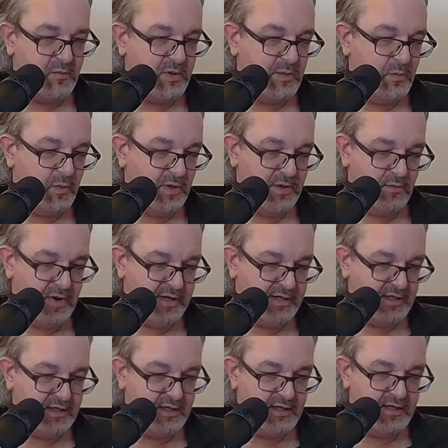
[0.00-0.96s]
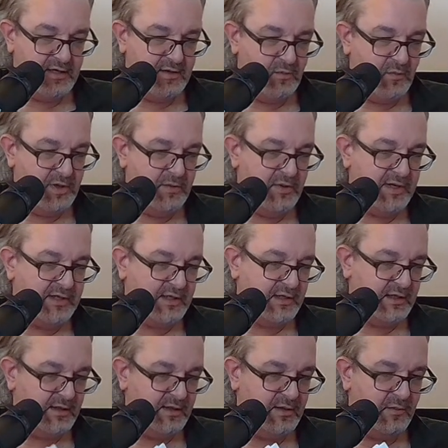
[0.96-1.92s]
We're reckoning
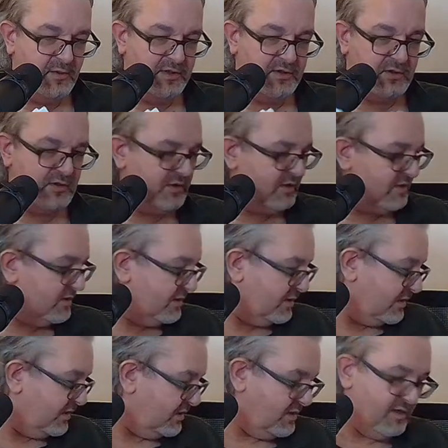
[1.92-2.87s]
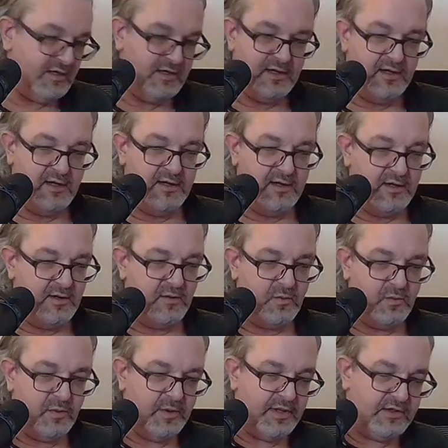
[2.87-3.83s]
that we should... Just a small dose. Doesn't have
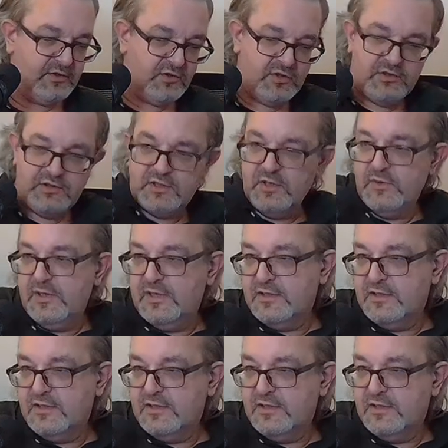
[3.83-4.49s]
to be a full trip.